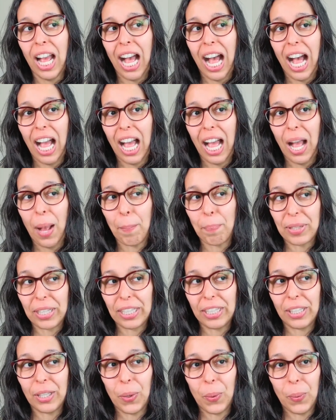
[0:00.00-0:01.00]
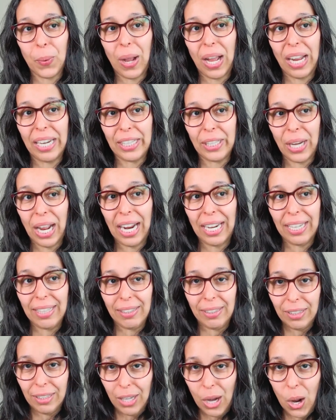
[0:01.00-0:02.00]
um, you know, i I
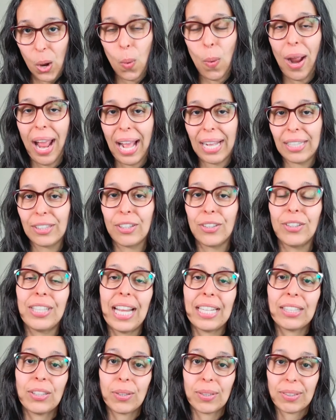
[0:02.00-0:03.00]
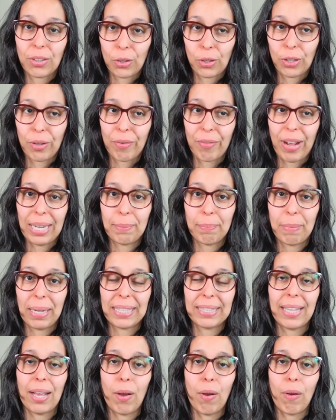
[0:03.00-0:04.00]
know I had to do that to certify
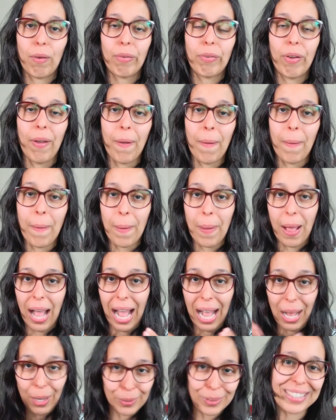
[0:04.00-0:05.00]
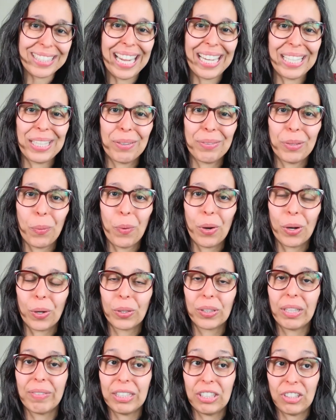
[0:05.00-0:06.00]
myself outside of the
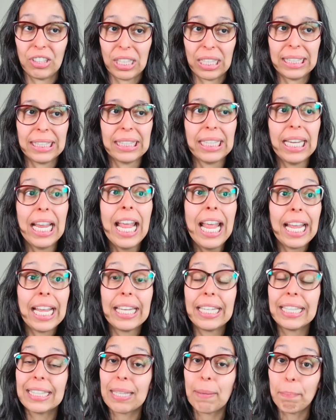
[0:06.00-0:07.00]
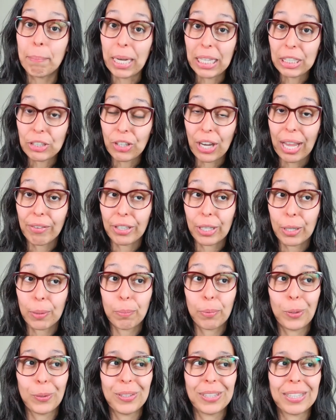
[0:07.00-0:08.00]
world of agility and is a much heavier
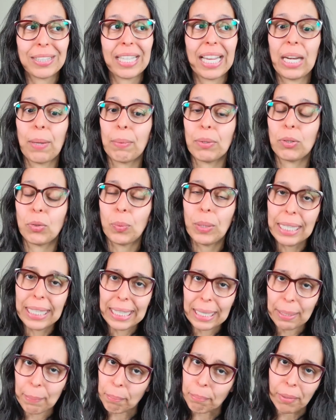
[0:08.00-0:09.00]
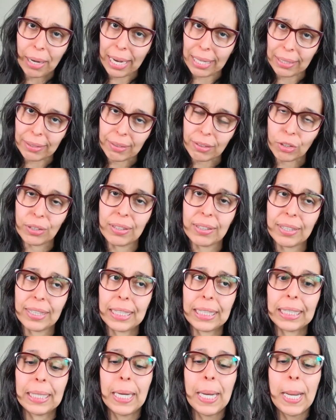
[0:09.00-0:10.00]
process and i was really impressed to
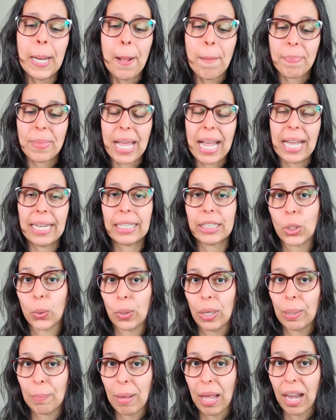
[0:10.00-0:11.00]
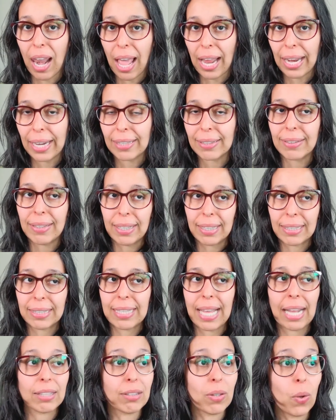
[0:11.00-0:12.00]
see that scrum alliance does
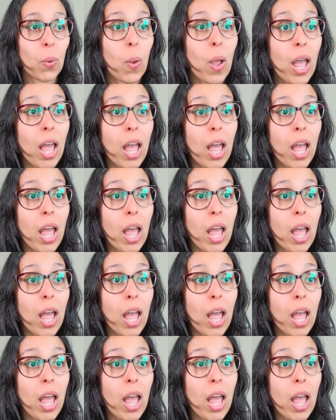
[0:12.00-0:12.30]
that so